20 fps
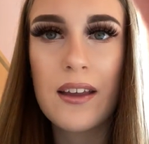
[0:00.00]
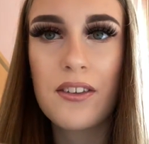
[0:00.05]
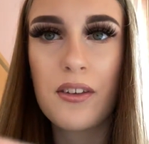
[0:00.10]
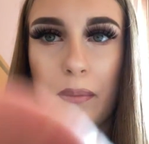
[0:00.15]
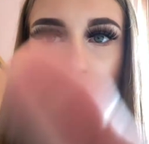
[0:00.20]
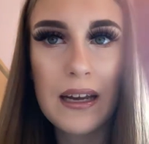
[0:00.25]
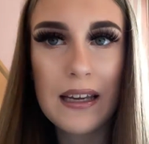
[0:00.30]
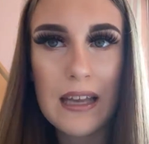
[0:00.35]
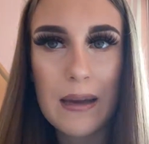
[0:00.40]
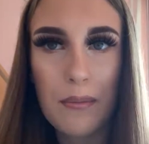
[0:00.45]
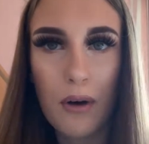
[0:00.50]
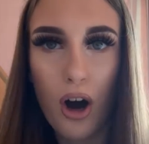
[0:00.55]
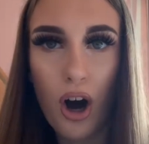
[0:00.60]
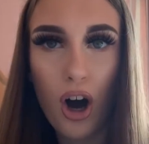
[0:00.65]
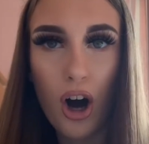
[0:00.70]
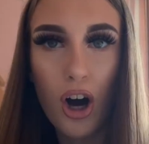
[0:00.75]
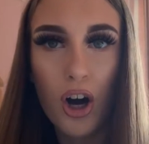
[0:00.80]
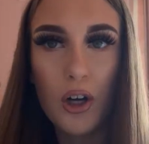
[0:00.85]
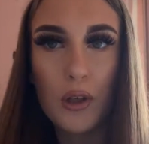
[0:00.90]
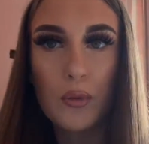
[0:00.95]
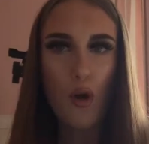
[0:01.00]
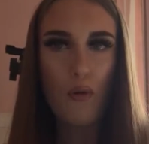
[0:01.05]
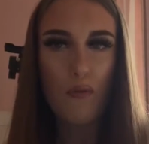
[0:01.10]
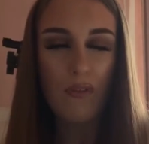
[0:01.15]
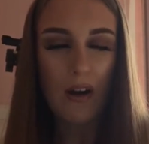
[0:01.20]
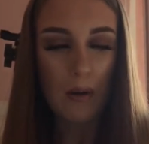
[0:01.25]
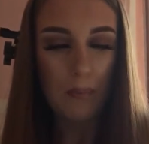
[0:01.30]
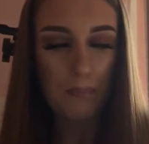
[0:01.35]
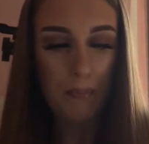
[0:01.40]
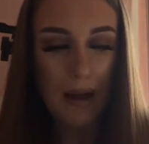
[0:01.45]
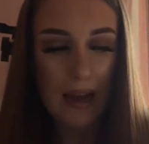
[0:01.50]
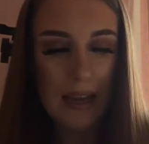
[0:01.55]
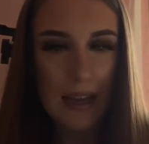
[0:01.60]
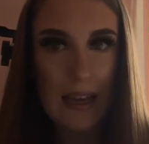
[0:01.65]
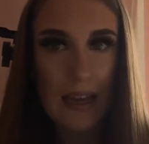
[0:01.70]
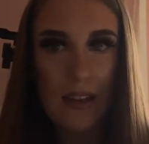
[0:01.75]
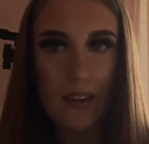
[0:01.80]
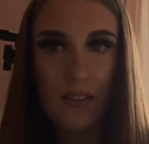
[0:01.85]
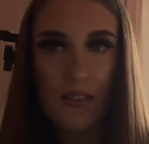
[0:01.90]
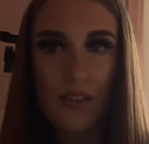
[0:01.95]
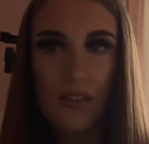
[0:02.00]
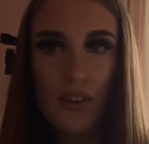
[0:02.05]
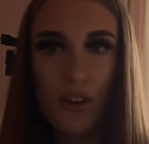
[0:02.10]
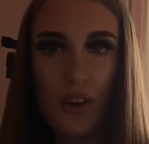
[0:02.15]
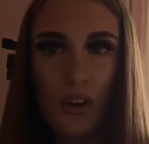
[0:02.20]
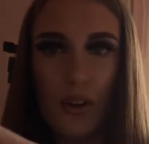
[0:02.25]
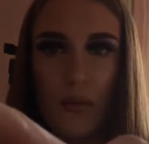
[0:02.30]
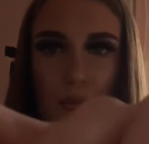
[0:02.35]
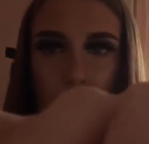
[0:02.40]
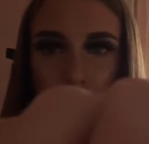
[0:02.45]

to be in them haul without buying some